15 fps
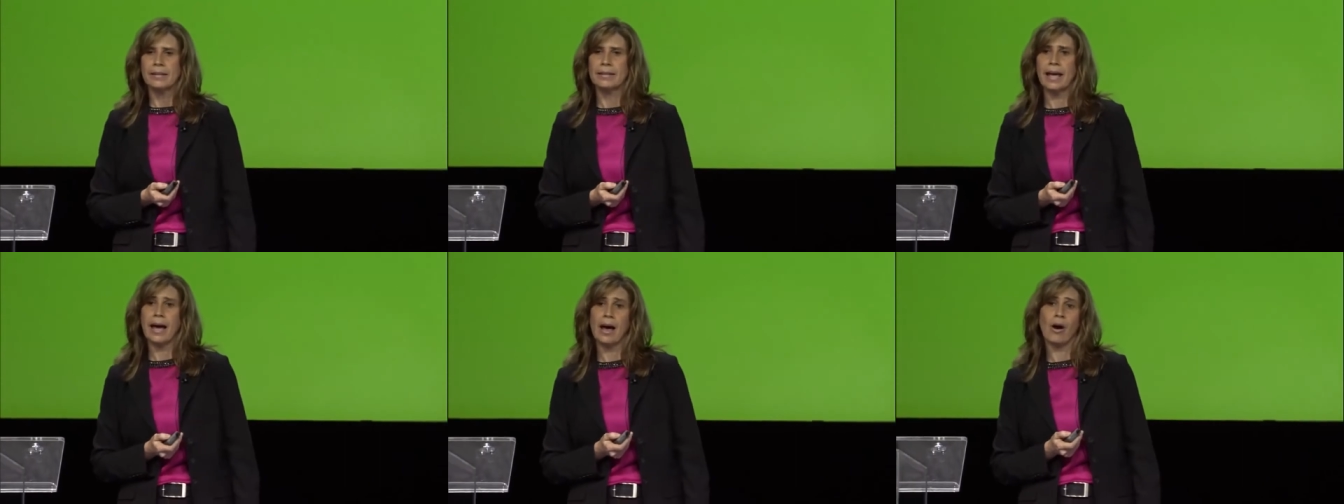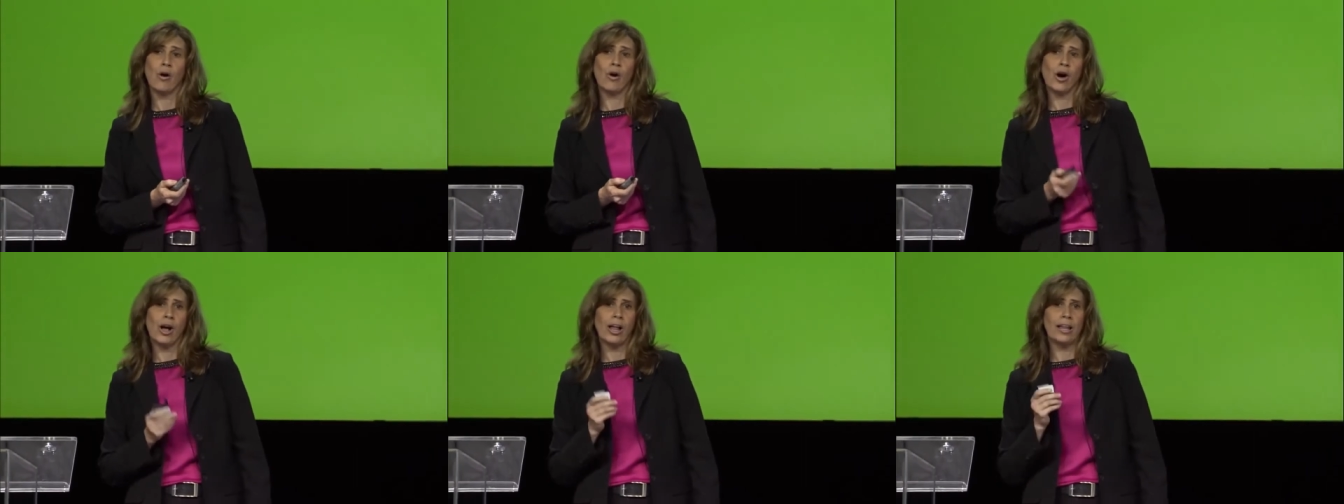
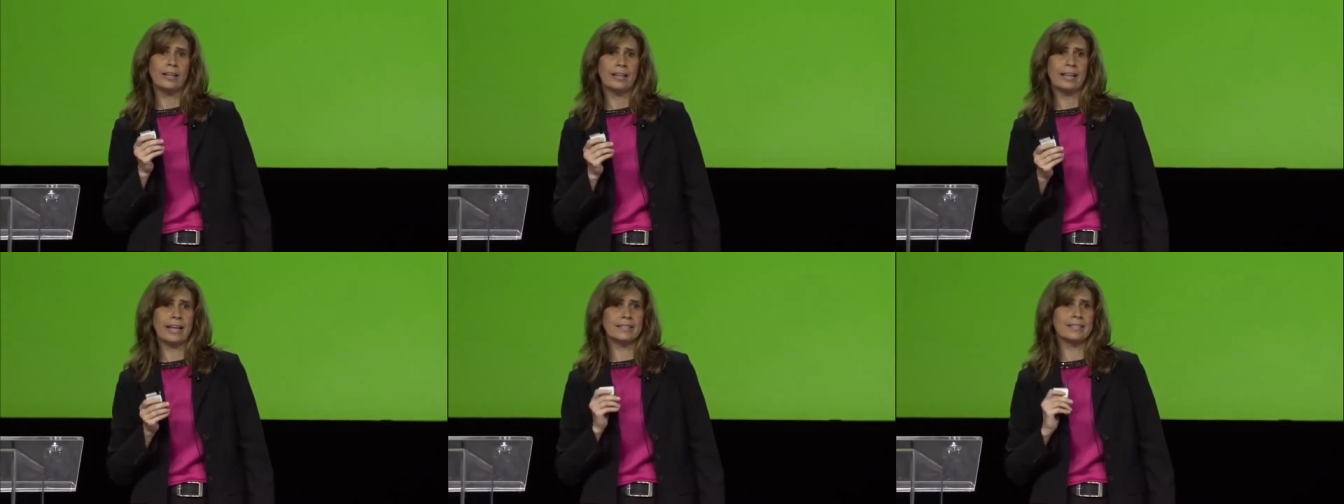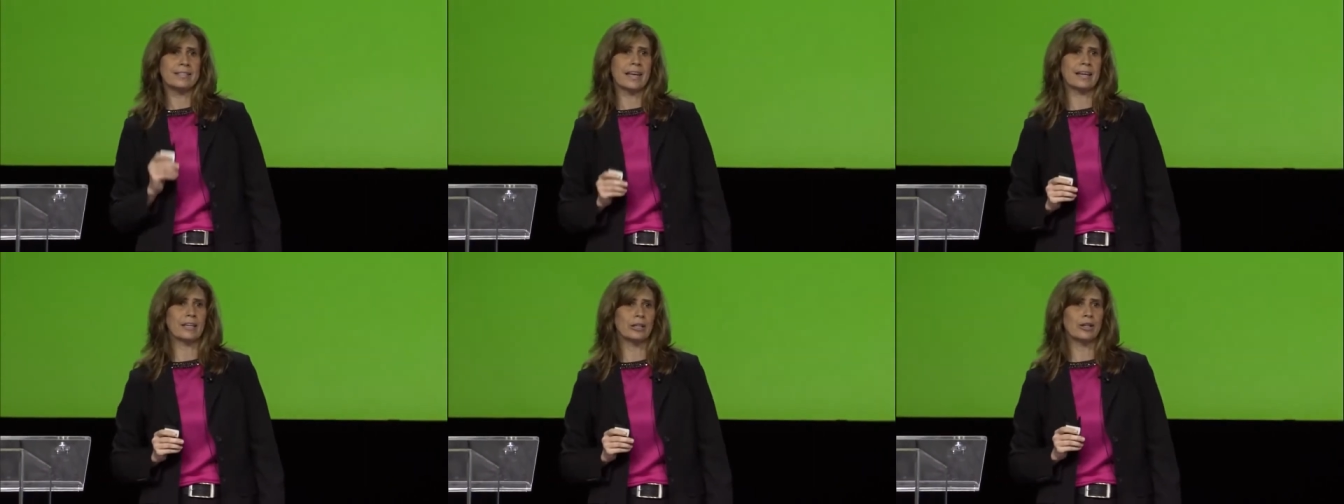Now, let's
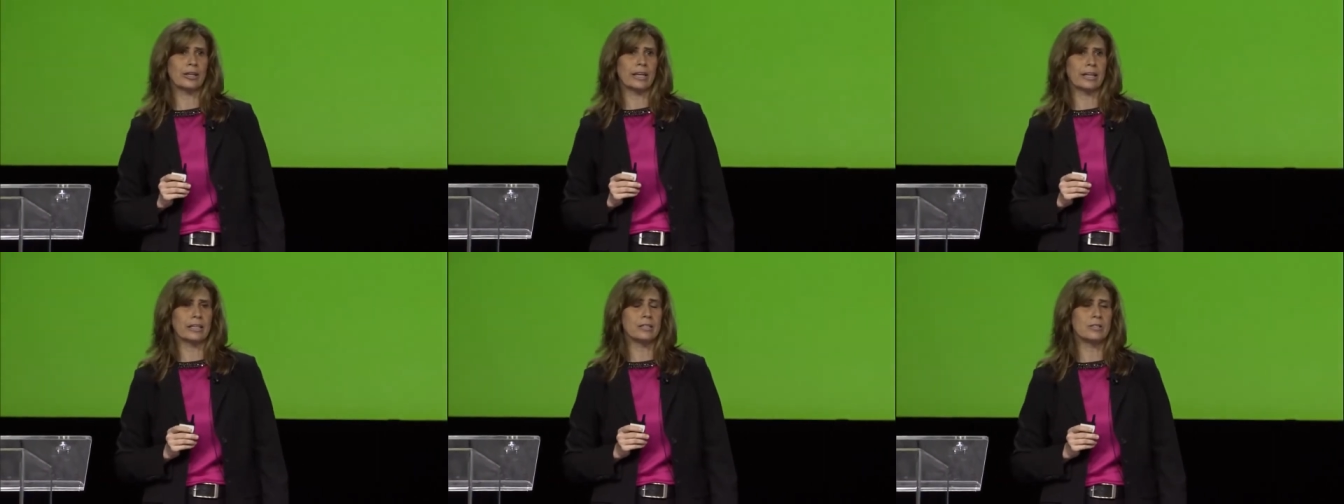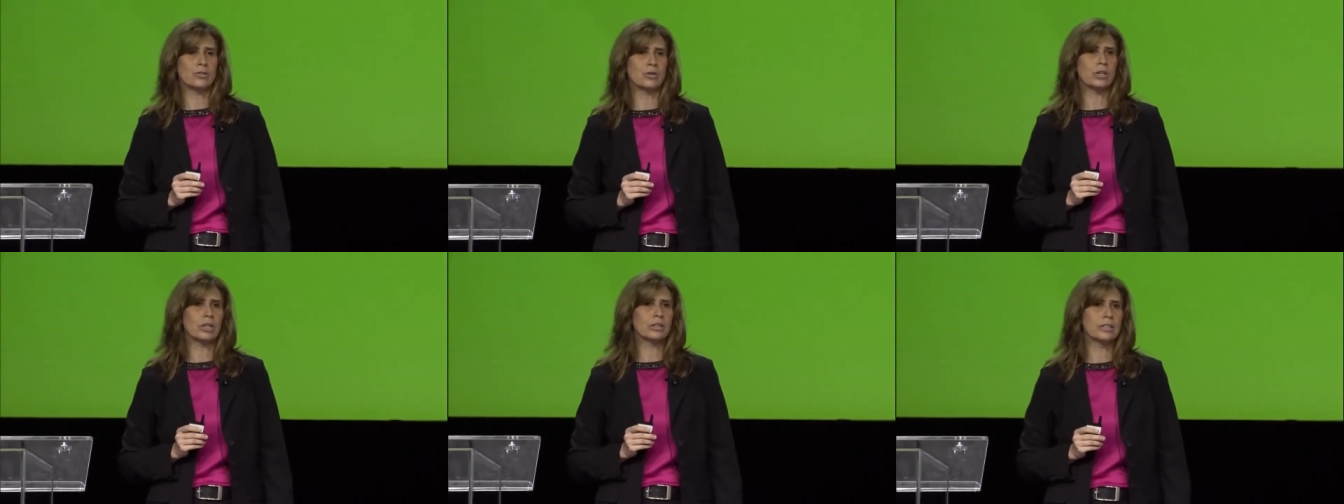take a look at
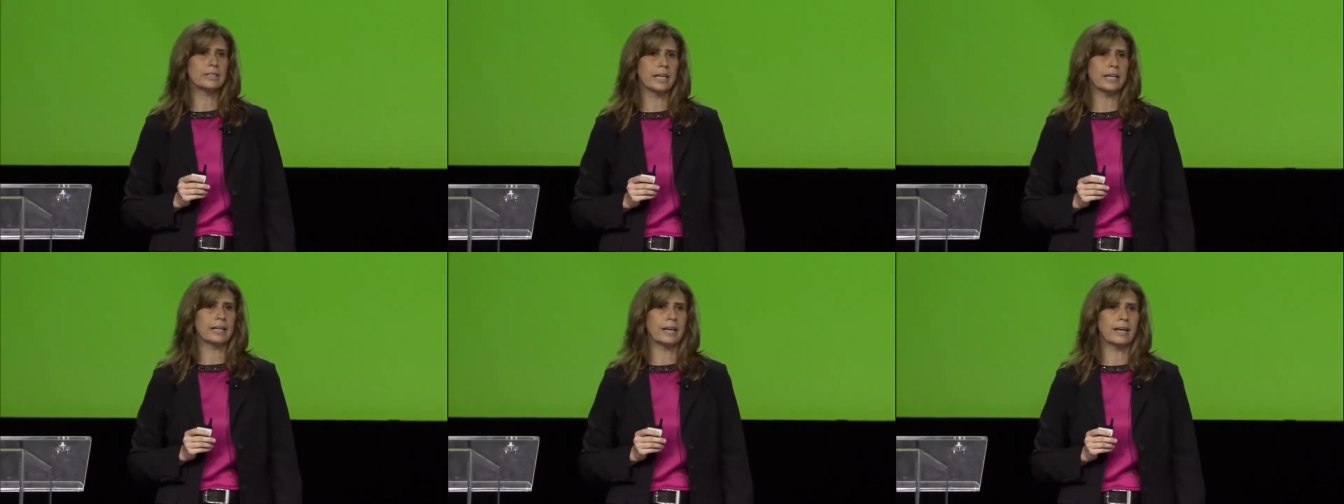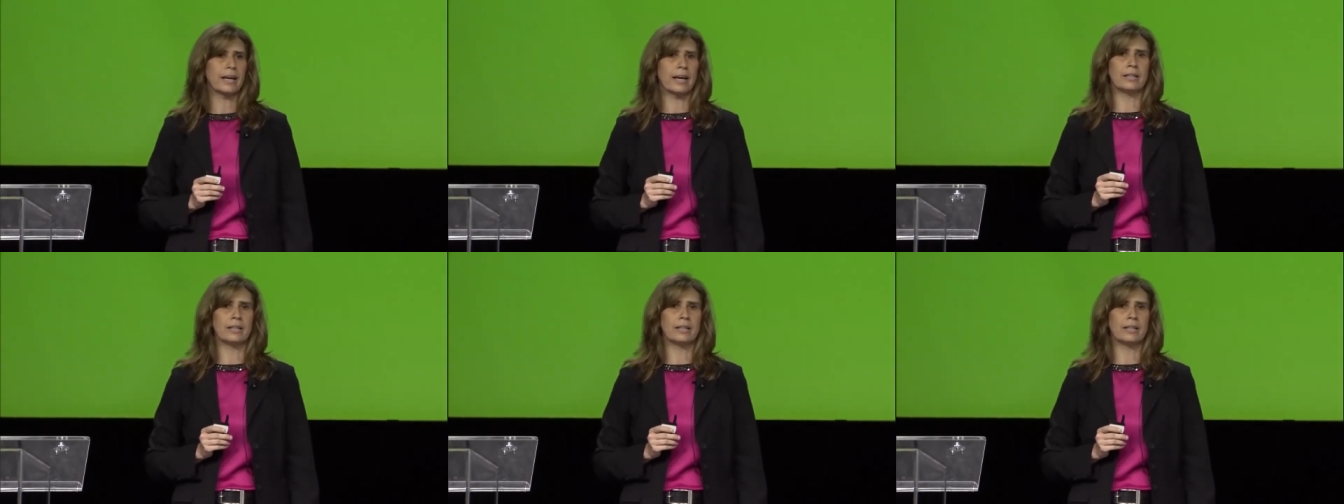historical data